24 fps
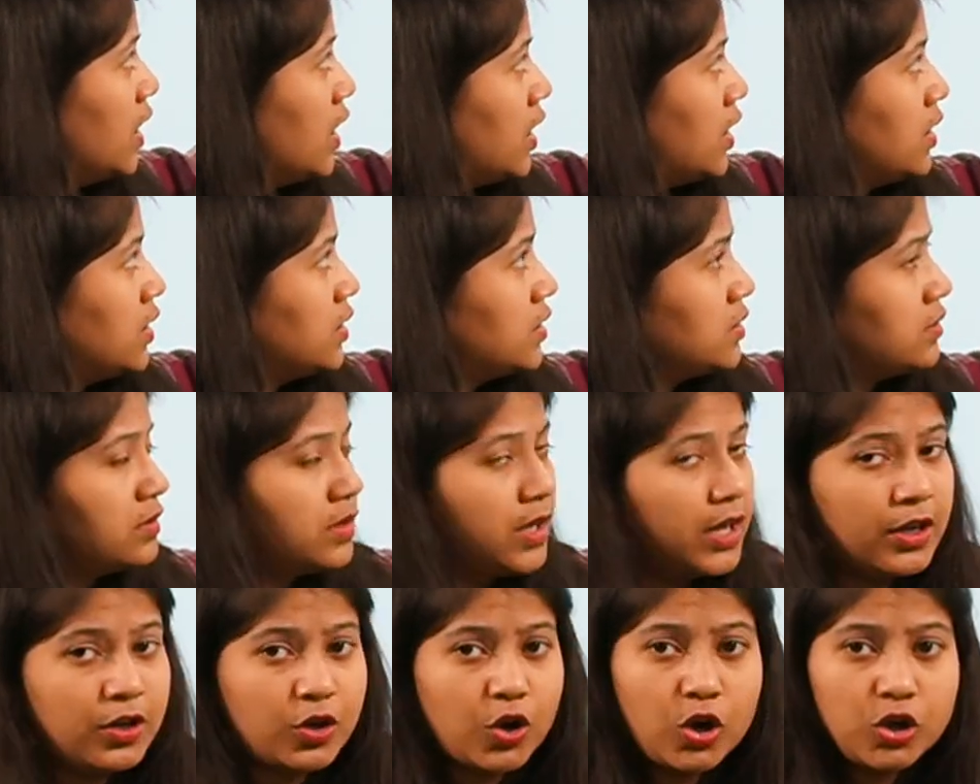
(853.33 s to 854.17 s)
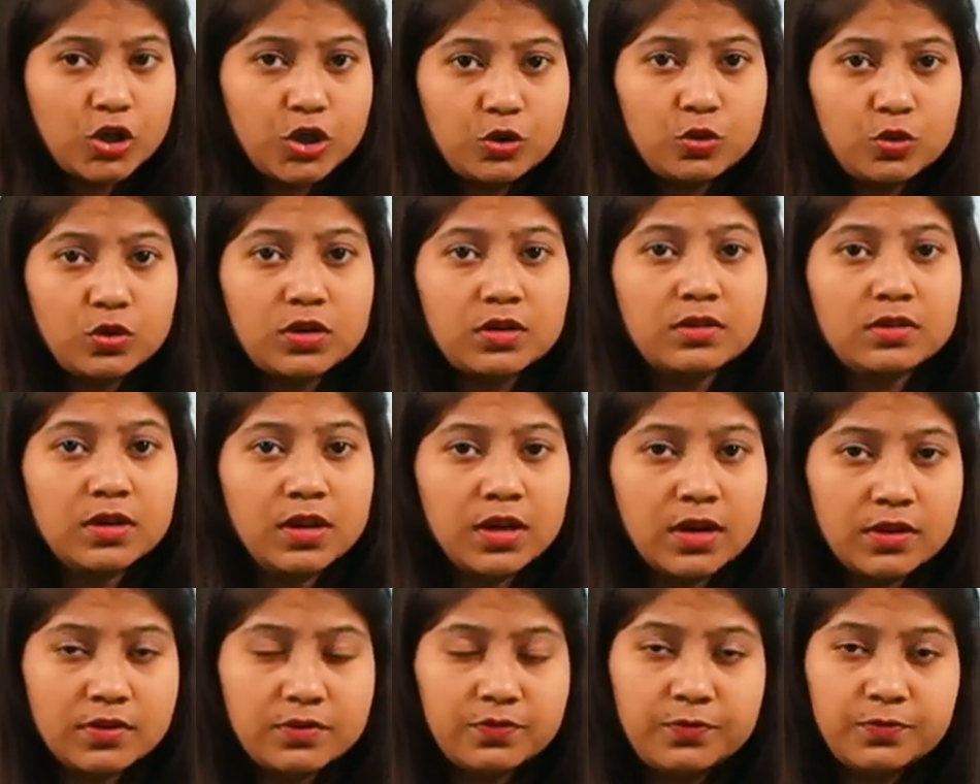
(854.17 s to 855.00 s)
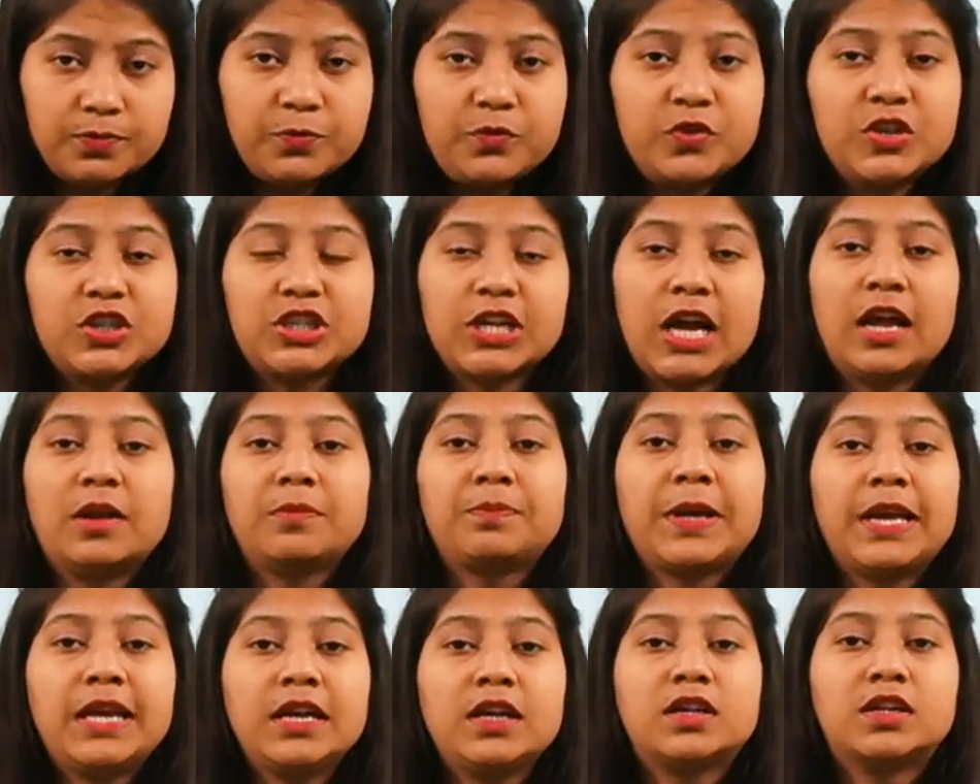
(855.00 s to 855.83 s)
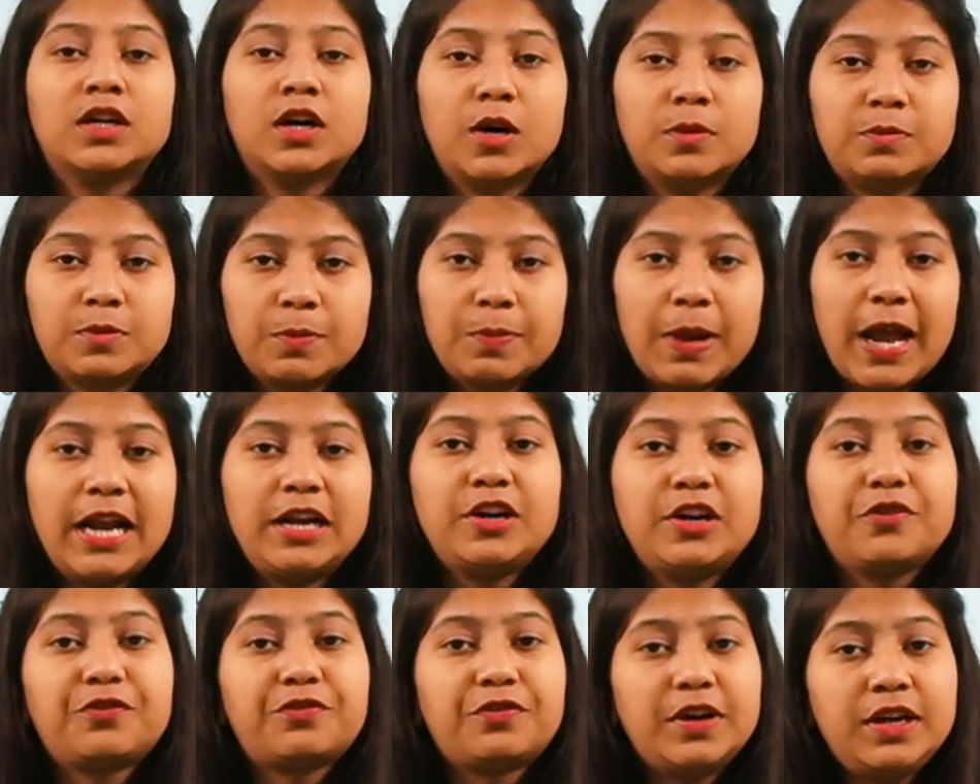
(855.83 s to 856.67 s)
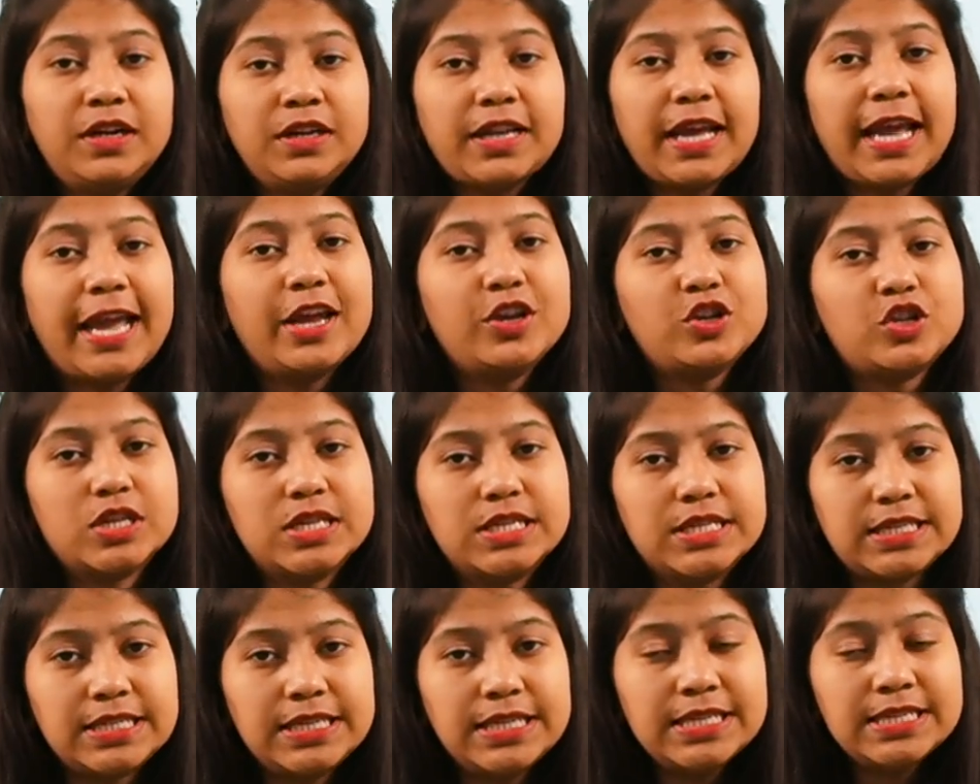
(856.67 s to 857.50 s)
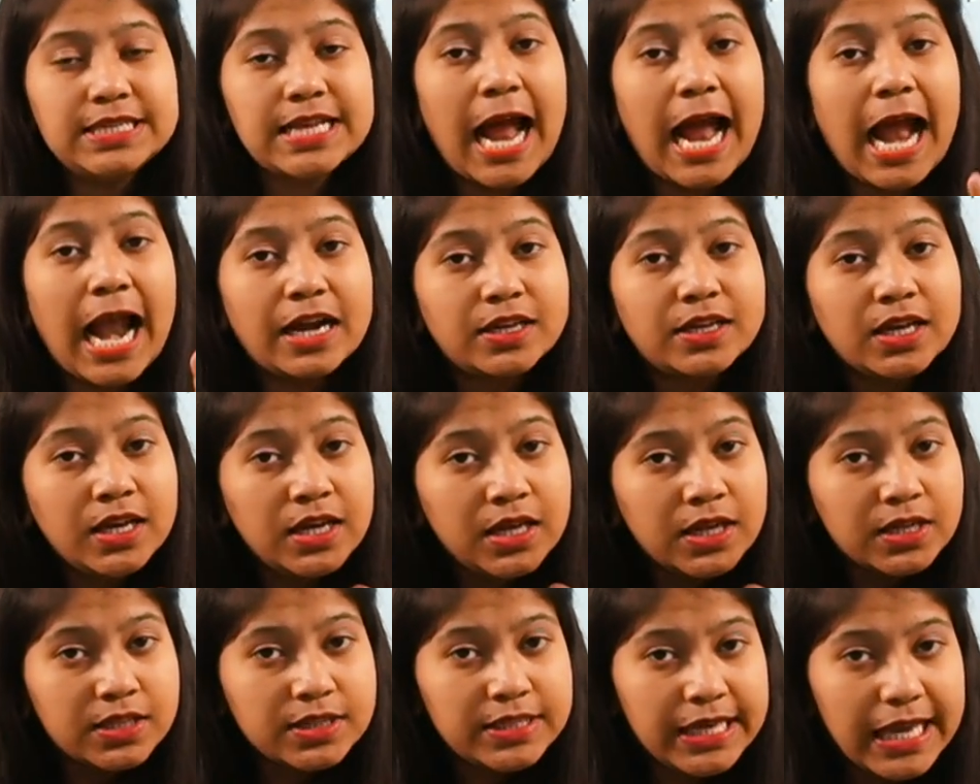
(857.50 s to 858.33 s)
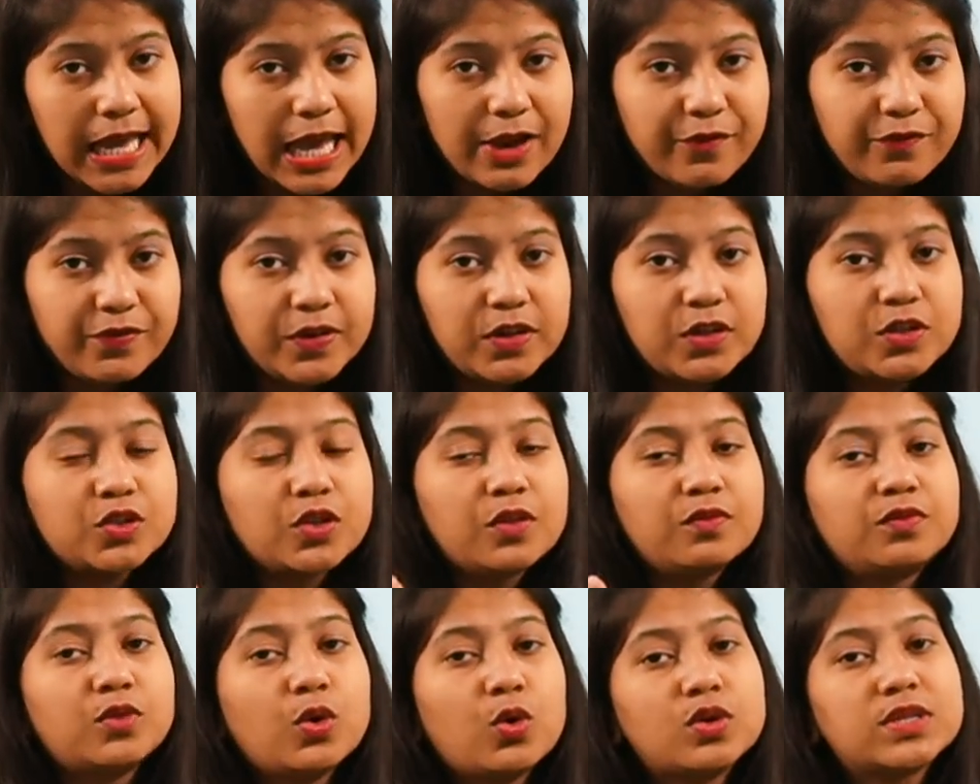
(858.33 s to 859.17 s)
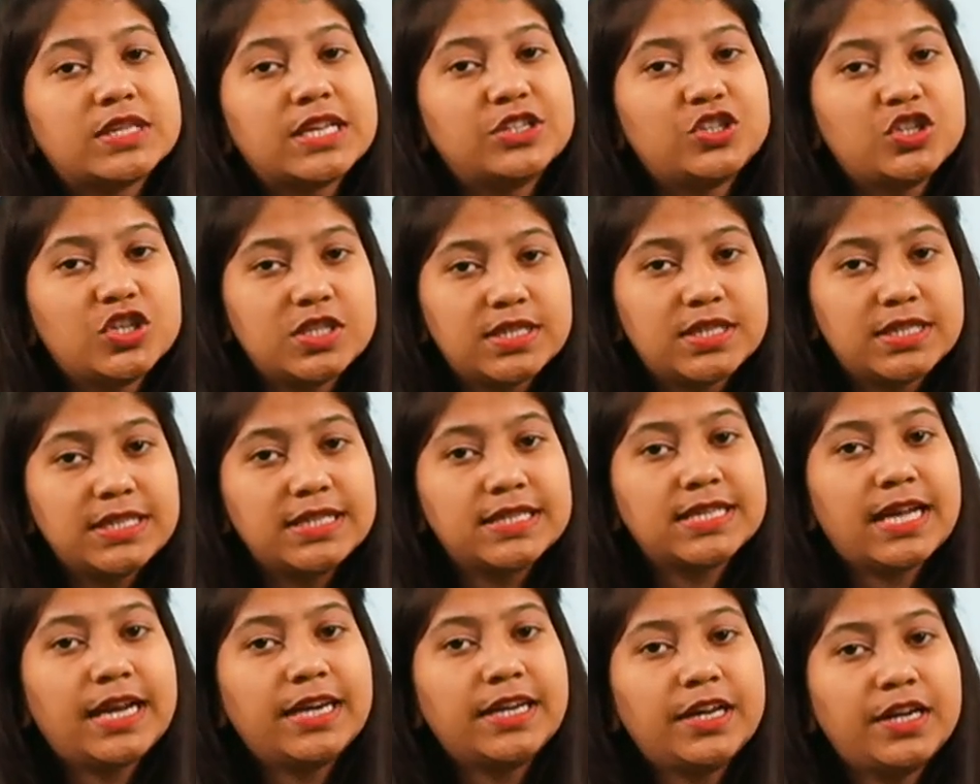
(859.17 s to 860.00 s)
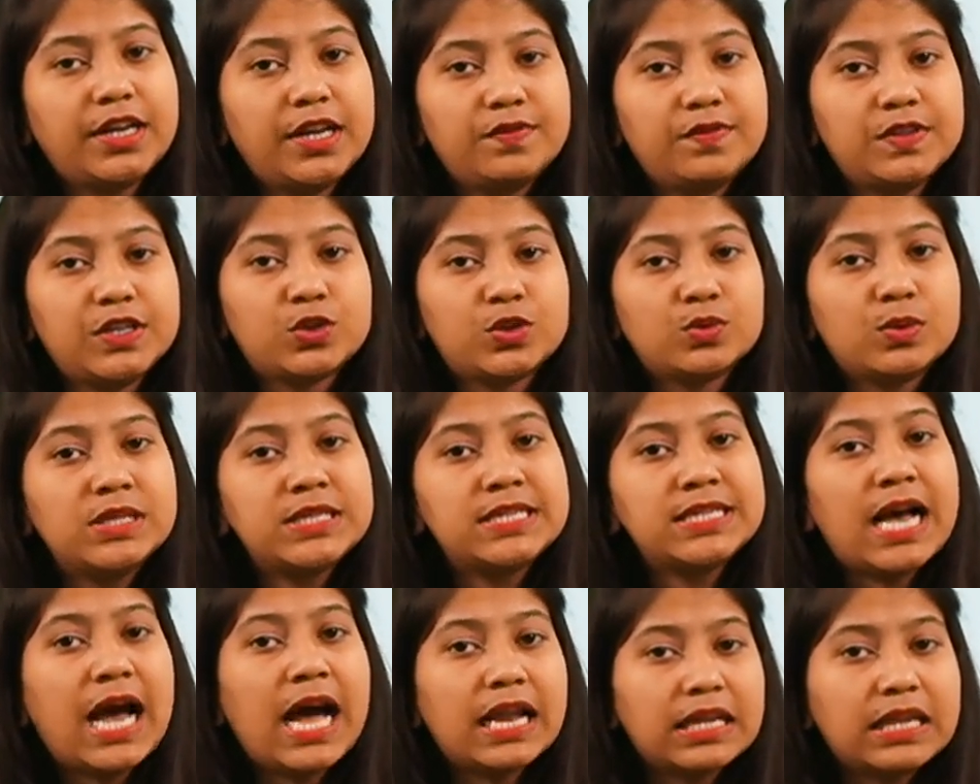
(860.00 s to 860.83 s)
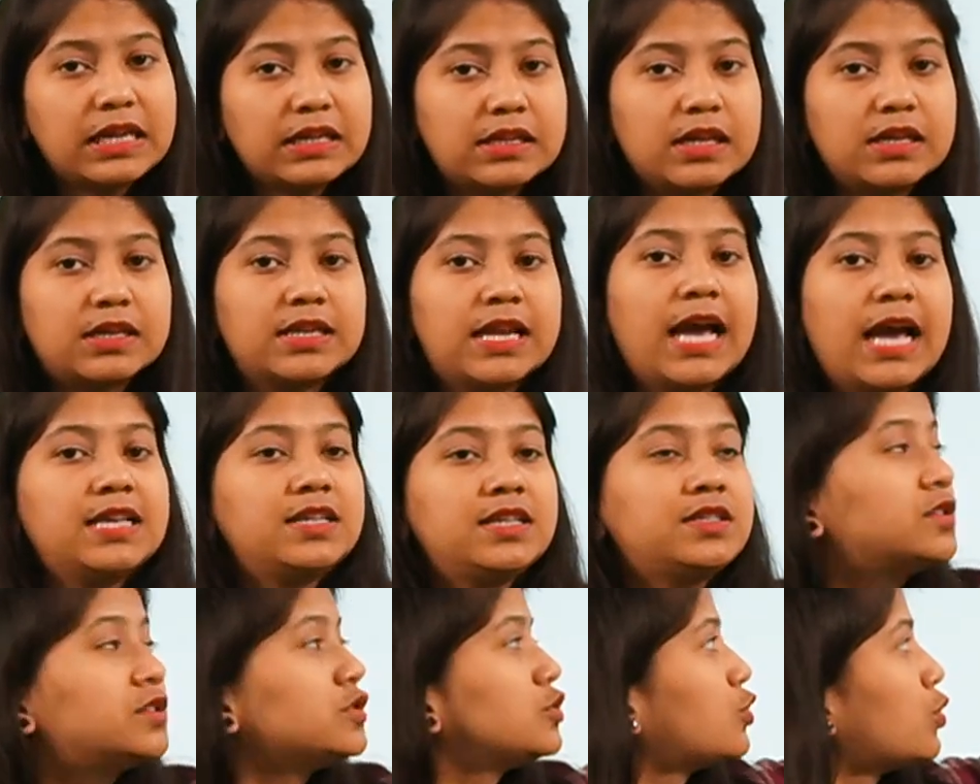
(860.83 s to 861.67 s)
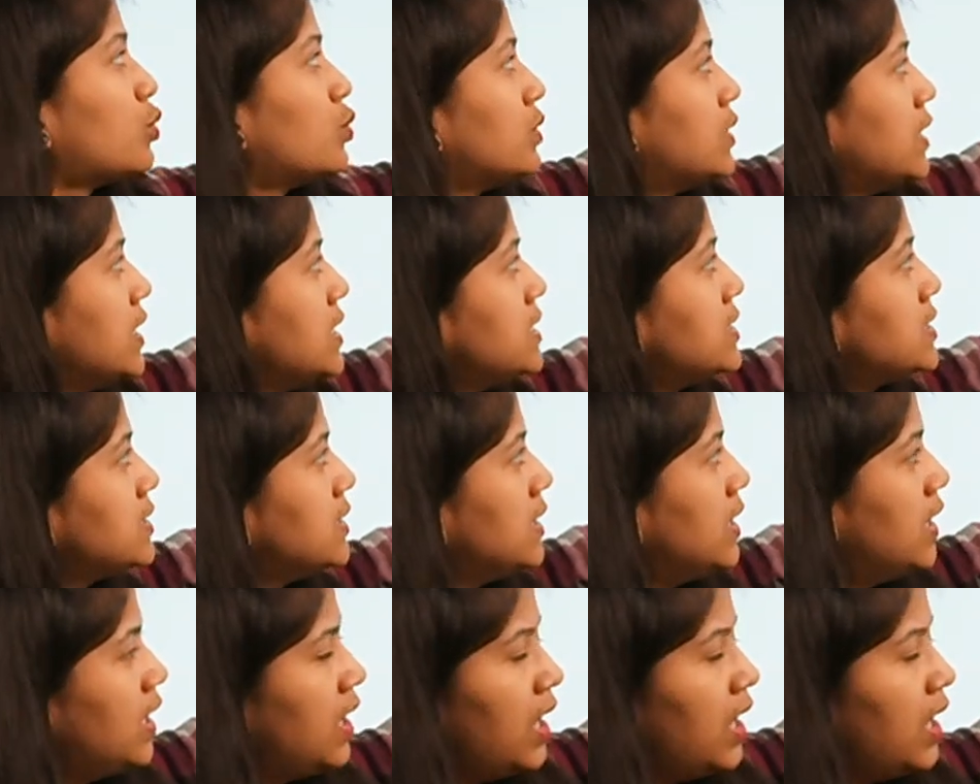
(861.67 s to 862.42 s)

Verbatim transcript: uh, in order to uh, which are being curbed by different agencies and the efforts of those agencies and individuals are recognized through this